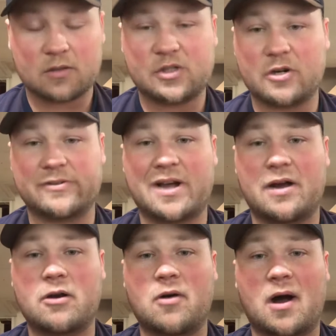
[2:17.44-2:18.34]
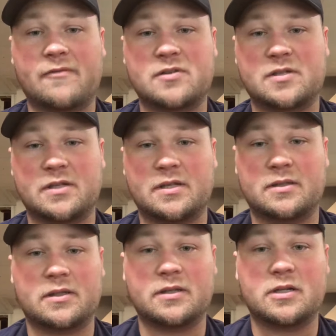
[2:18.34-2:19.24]
Giordano, obviously,
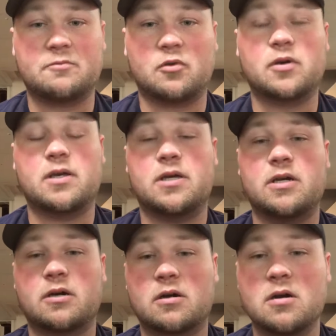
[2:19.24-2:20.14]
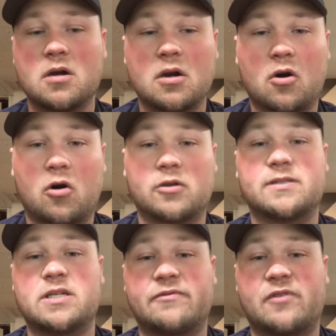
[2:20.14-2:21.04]
the lead point here on
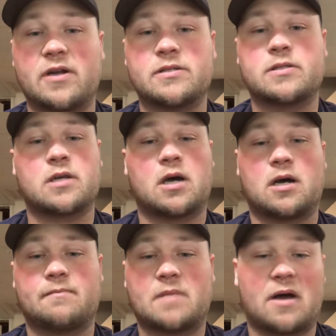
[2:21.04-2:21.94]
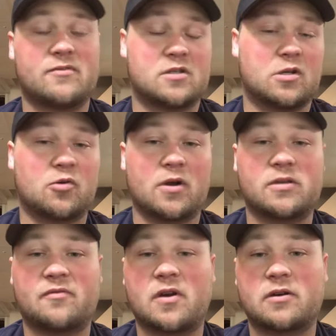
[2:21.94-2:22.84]
defense. Um, obviously, a great
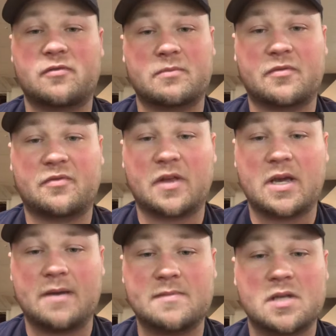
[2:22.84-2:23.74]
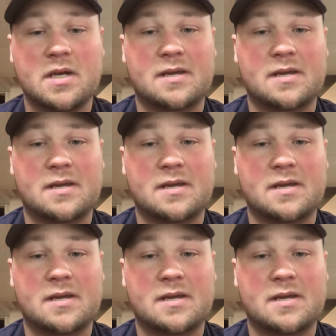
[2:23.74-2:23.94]
defender from the Flames.